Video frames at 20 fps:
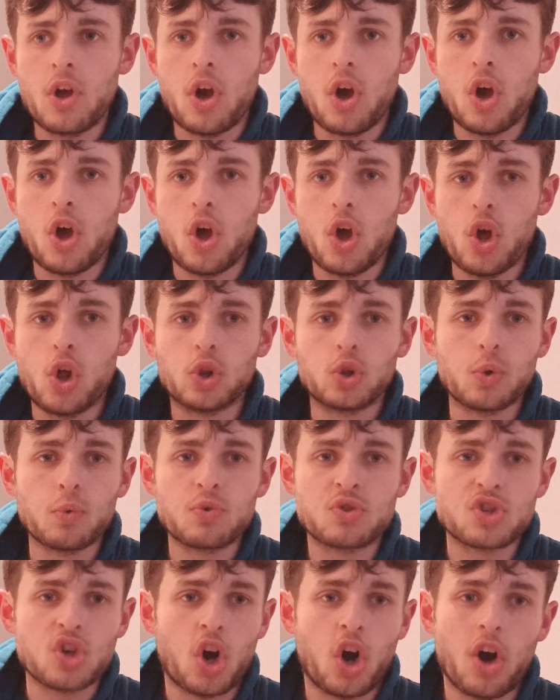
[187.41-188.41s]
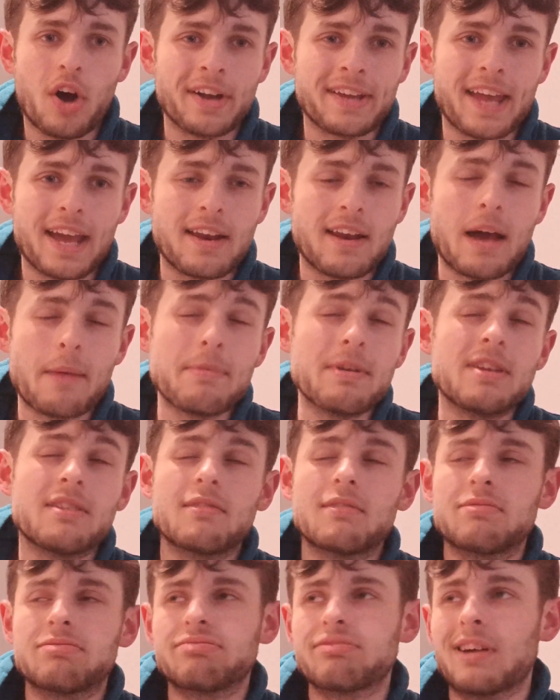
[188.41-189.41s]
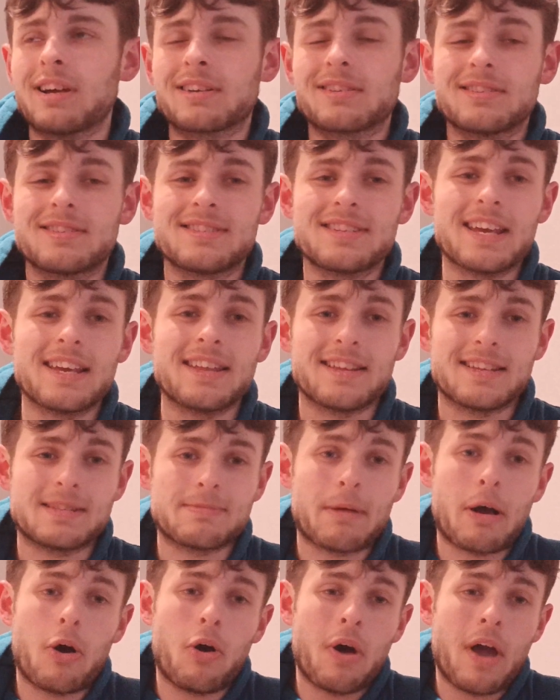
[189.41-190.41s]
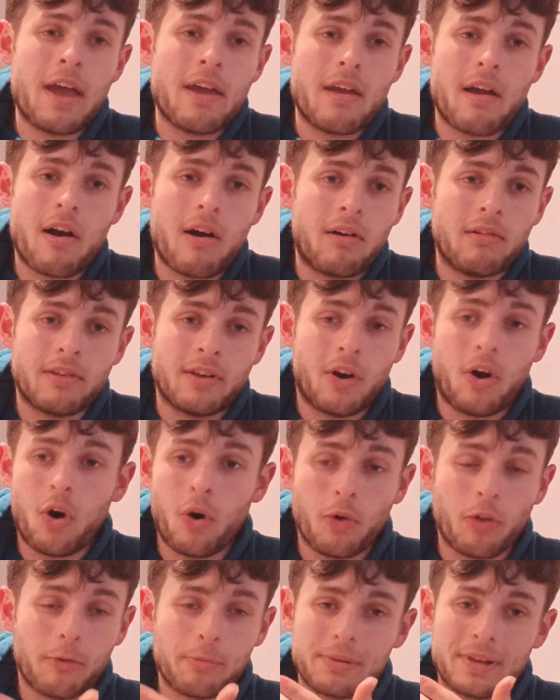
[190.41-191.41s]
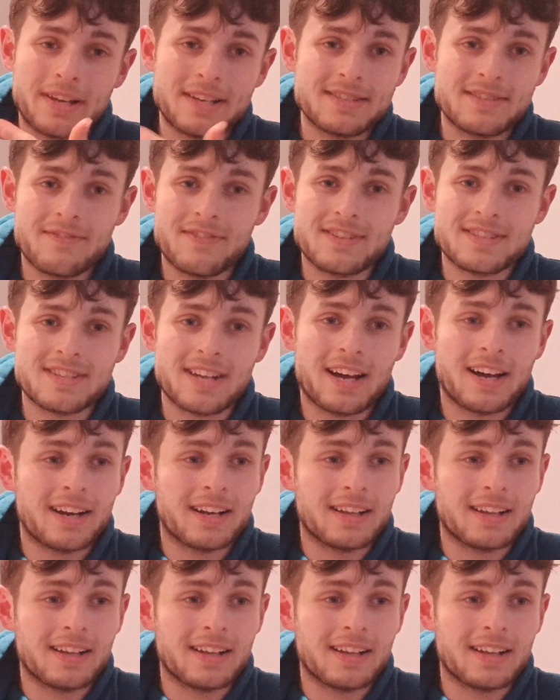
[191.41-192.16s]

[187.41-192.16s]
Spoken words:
Luke Shaw, again. I mean, I could say this about, you know, all the players in the starting